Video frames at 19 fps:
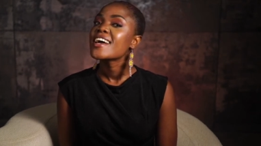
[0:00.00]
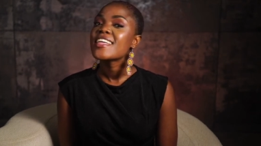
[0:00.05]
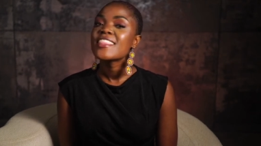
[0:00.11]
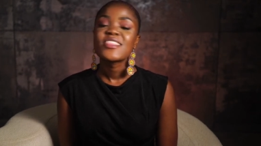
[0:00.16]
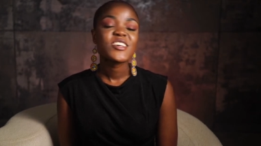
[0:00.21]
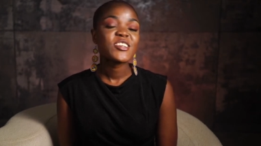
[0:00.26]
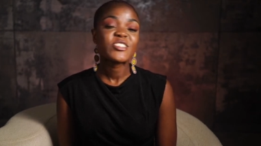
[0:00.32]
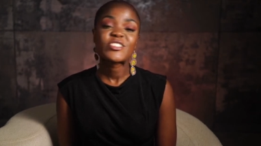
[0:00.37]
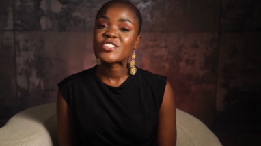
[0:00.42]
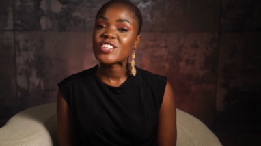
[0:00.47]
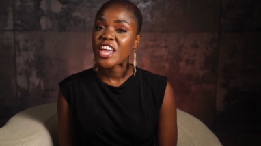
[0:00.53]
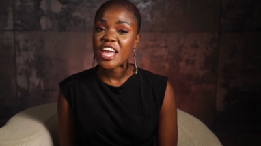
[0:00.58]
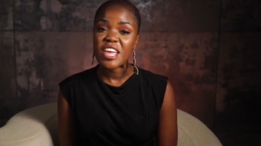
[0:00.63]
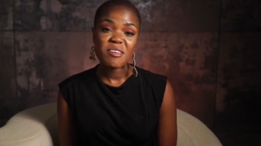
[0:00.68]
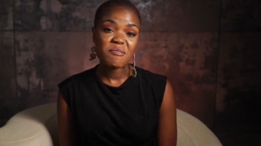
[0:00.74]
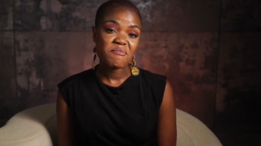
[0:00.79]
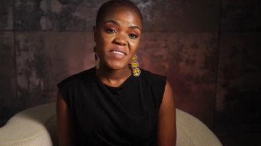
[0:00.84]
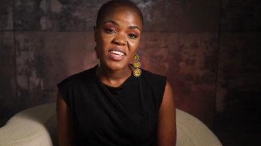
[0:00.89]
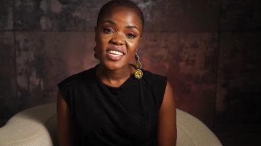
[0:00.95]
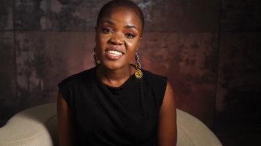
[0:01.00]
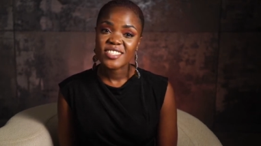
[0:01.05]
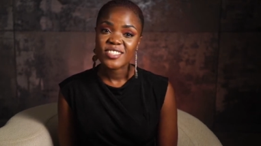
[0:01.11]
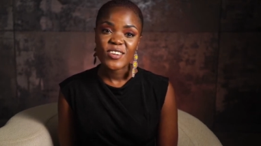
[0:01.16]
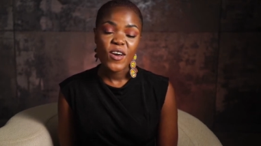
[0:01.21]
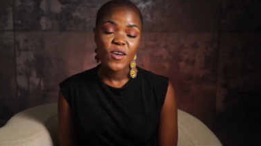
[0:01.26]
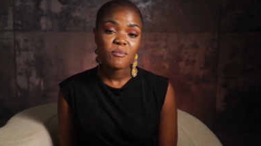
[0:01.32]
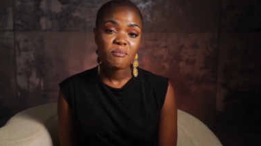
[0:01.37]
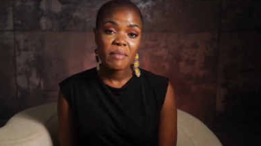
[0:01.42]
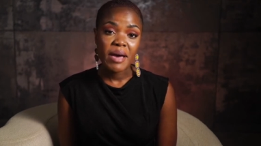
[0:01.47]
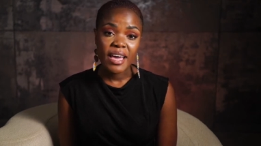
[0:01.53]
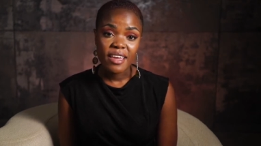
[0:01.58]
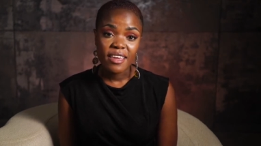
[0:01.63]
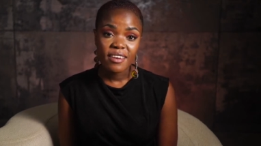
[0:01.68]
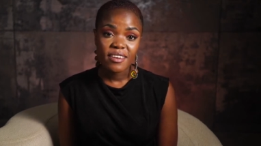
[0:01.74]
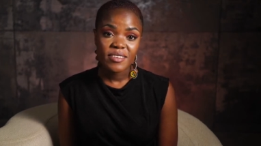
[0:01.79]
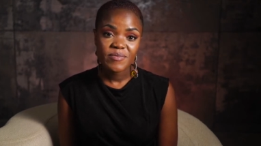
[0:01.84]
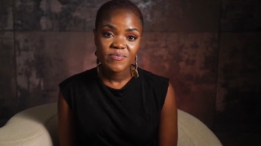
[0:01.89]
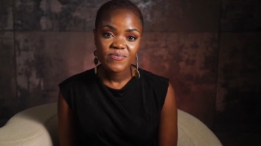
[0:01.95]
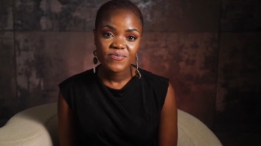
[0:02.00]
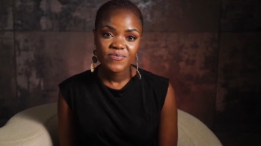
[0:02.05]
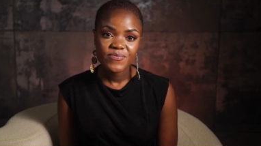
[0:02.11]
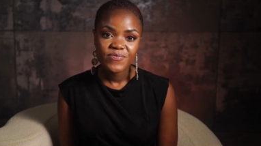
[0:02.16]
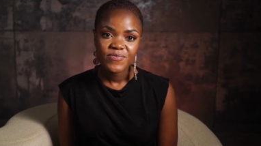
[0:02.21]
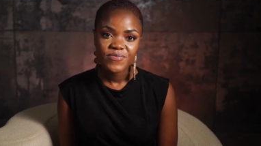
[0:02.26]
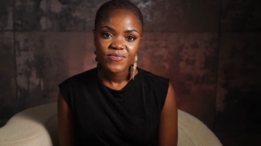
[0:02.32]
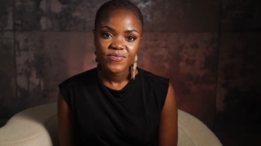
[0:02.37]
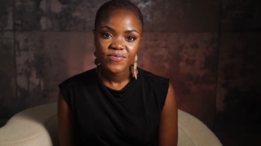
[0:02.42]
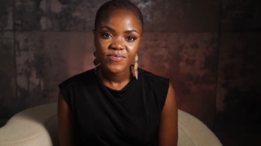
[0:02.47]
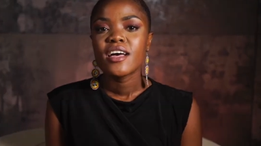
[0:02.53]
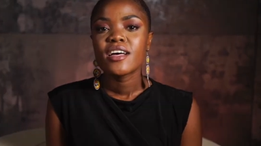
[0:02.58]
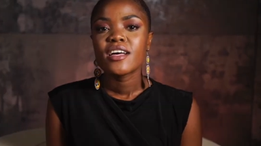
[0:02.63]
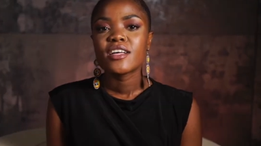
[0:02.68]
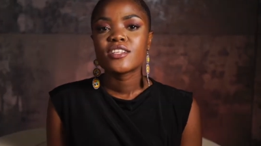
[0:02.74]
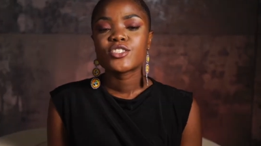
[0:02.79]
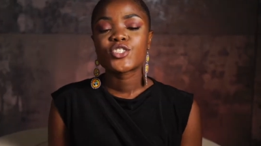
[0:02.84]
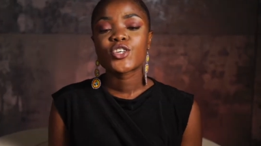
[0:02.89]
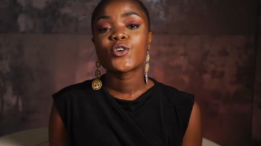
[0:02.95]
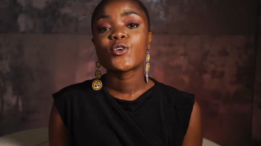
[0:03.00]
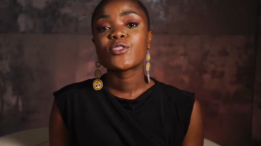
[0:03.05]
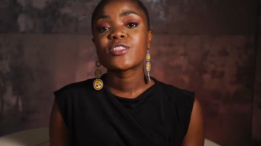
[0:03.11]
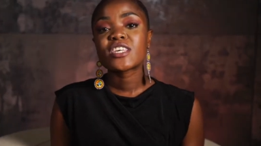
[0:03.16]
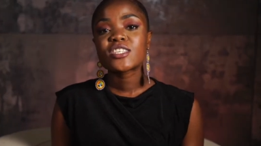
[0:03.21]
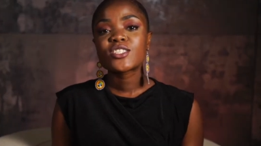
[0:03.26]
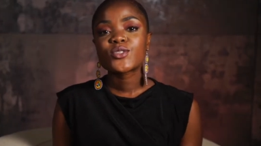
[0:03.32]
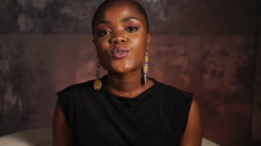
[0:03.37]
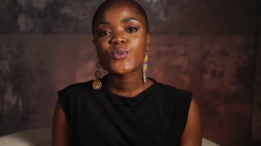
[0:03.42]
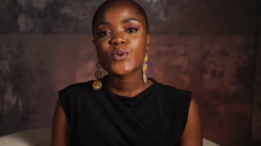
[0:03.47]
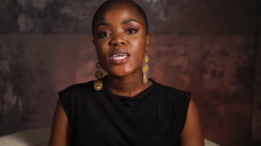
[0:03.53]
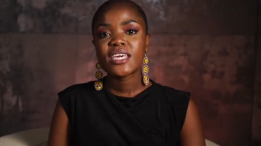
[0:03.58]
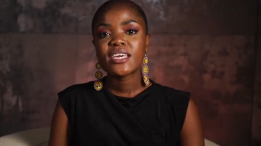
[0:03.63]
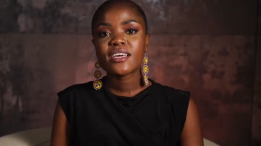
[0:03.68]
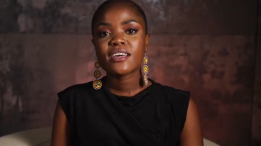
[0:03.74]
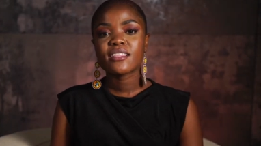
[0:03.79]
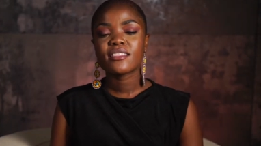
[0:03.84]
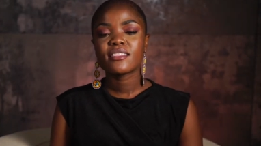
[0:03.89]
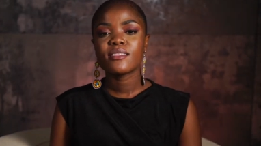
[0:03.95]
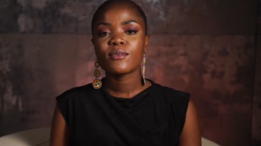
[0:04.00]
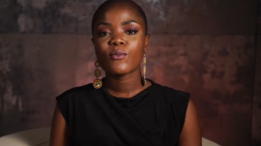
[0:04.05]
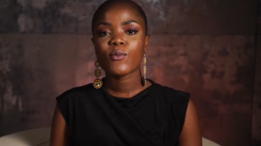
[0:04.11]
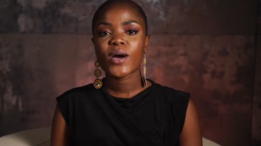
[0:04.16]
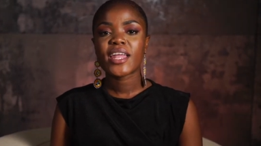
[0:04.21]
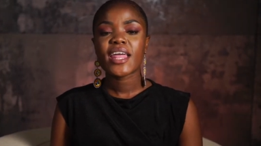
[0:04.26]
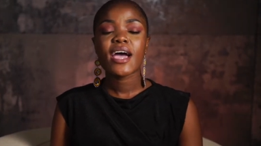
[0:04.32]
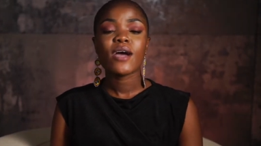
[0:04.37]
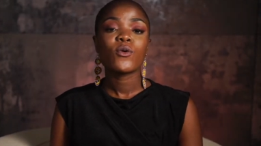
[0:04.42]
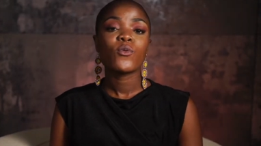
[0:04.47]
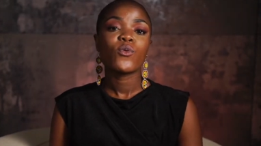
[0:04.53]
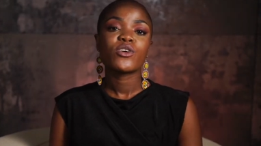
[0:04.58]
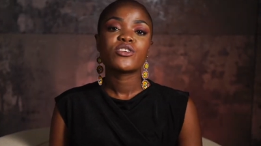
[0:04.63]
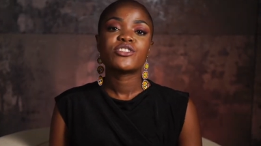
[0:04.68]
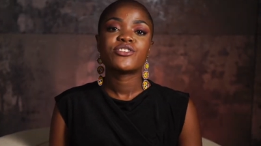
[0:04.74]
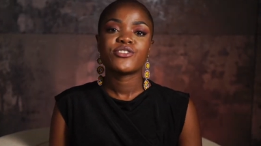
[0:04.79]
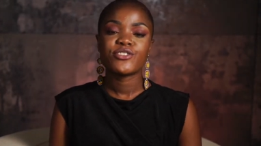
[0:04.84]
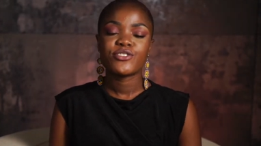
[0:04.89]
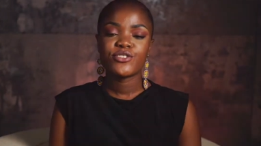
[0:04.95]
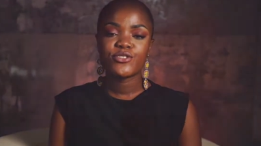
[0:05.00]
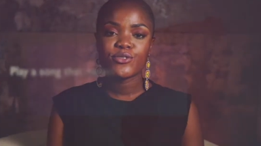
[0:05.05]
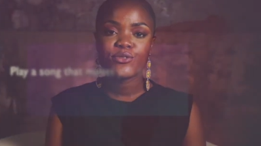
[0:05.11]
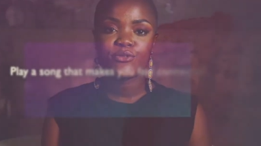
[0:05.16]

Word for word: the shame is not mine. And so this week, what I want you to do